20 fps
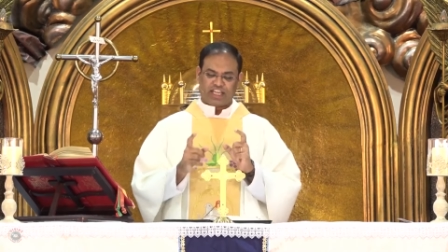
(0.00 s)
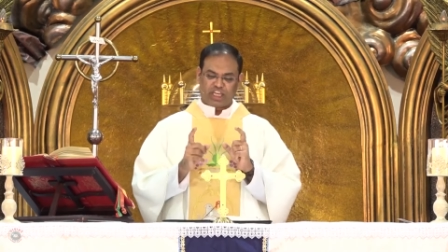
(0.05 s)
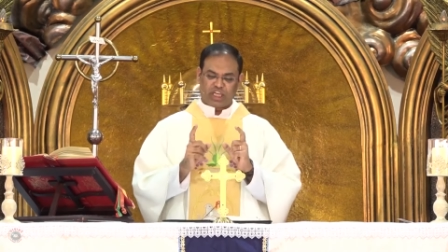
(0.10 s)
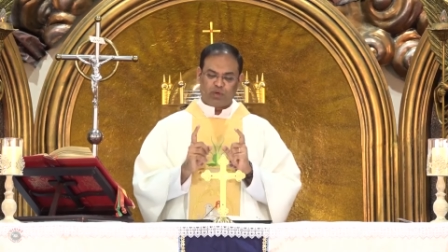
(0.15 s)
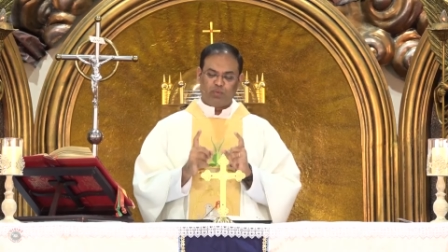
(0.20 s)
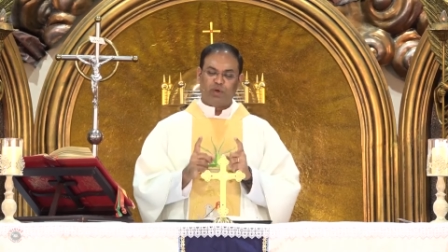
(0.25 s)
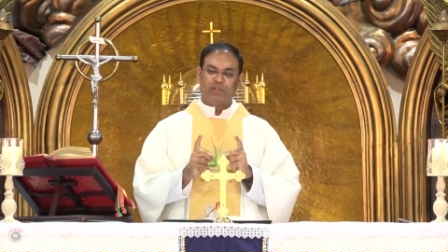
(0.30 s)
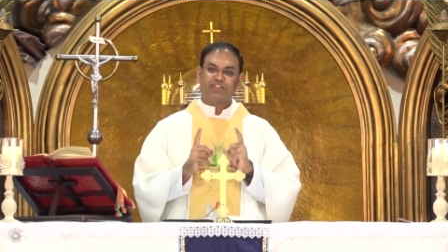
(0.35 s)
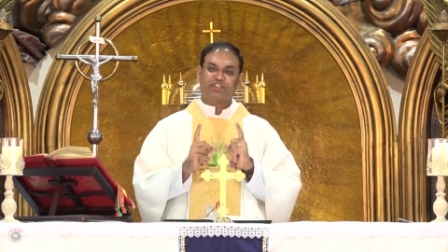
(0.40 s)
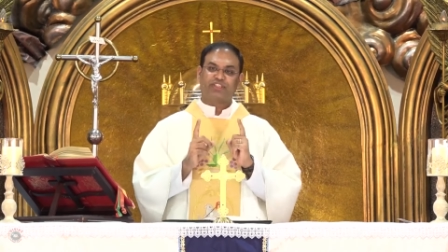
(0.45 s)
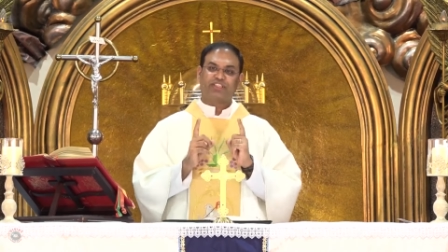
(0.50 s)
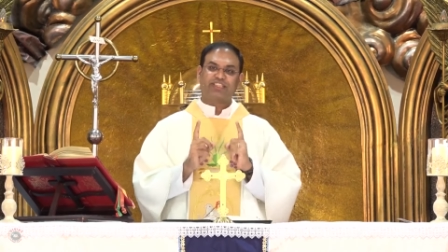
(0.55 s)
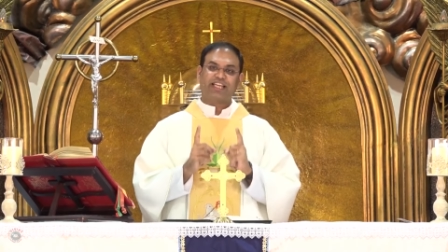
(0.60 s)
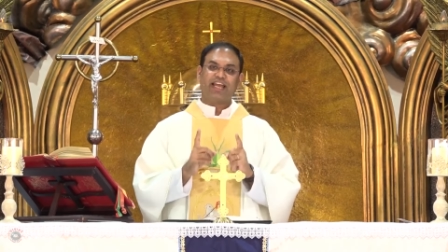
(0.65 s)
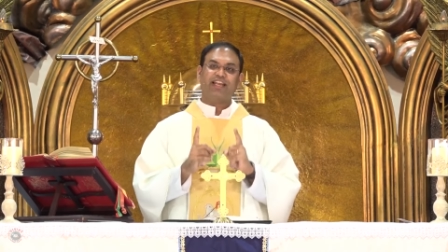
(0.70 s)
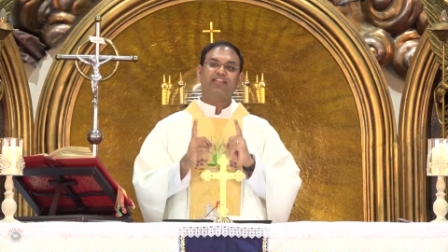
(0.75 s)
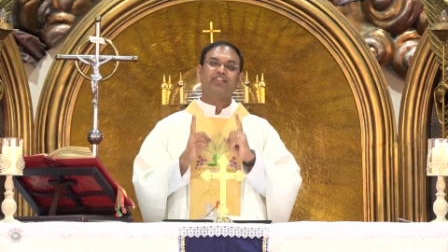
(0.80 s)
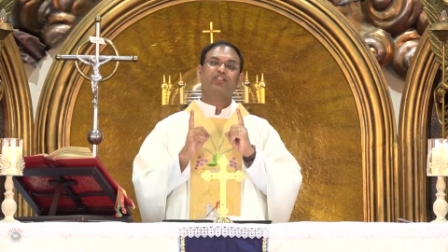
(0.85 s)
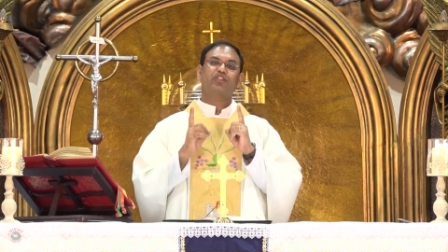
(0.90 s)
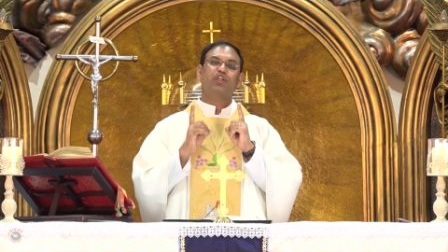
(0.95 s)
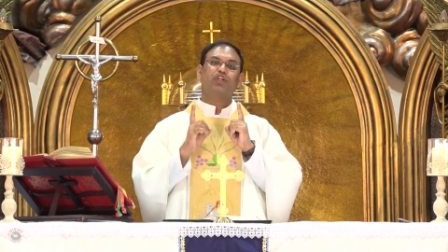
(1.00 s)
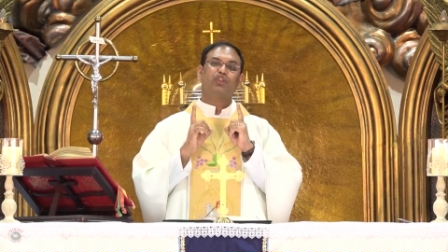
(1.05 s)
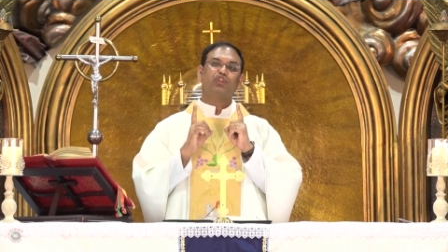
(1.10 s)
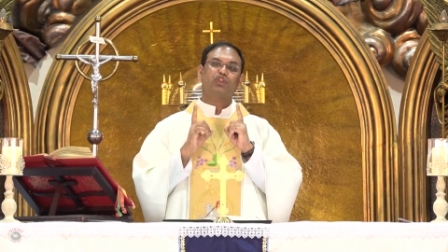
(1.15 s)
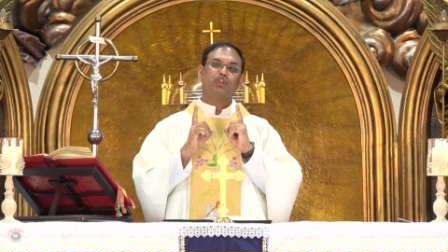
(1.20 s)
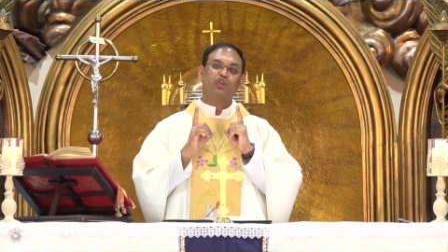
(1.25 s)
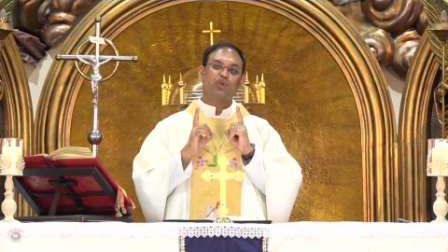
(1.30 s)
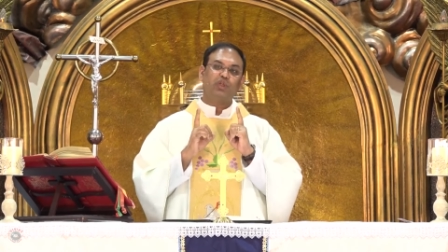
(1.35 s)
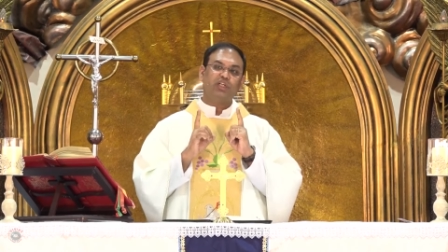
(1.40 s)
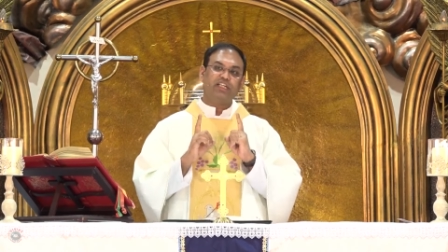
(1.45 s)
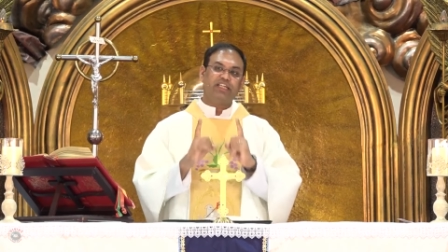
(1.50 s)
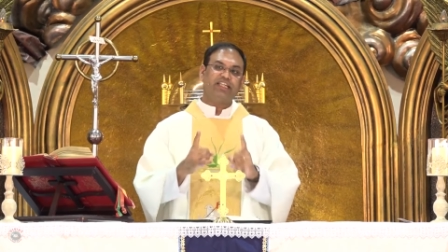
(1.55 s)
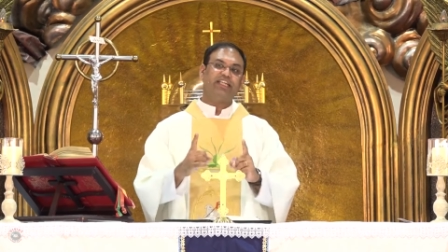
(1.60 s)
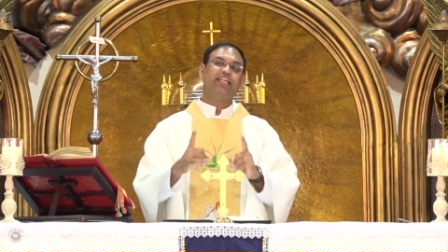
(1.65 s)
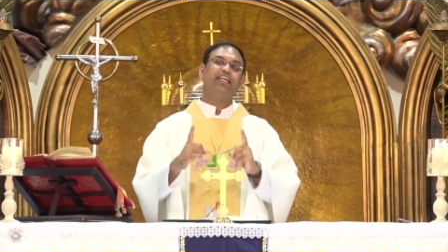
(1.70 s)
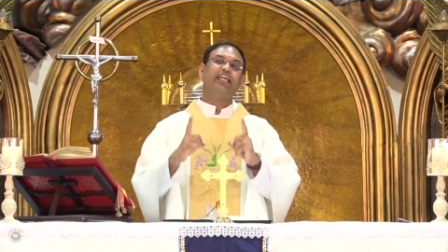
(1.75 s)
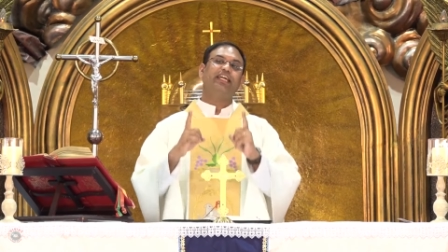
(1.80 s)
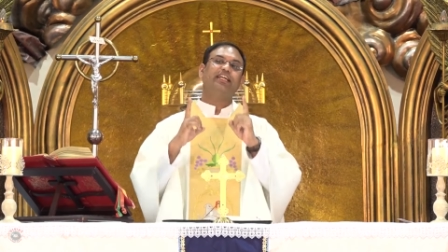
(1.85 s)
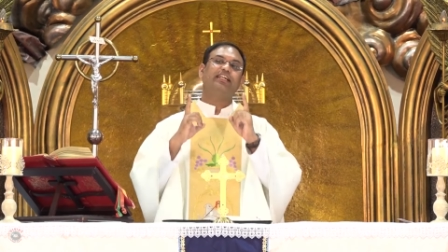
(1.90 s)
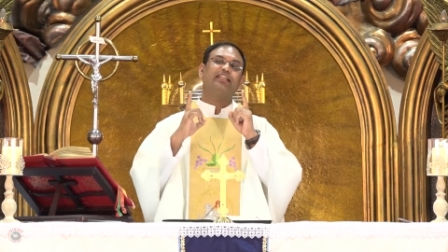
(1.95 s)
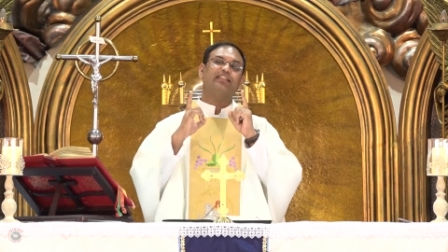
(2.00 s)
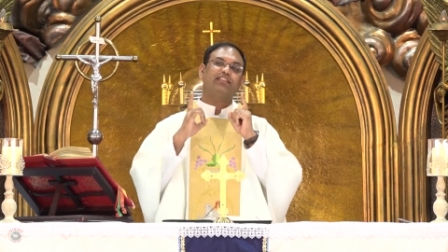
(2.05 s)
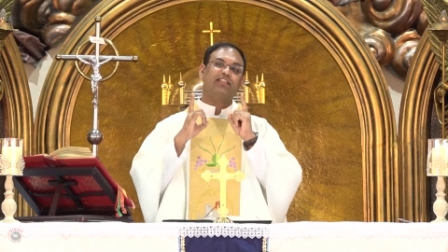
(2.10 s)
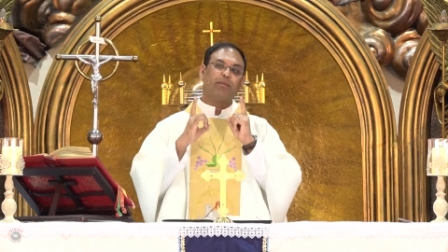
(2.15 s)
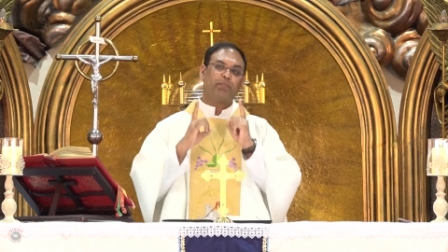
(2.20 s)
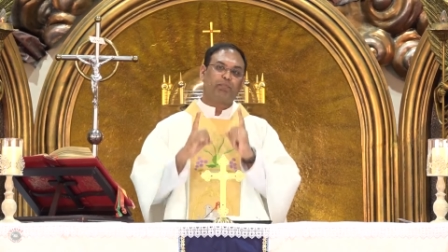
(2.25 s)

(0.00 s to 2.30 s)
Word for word: He was sent to lead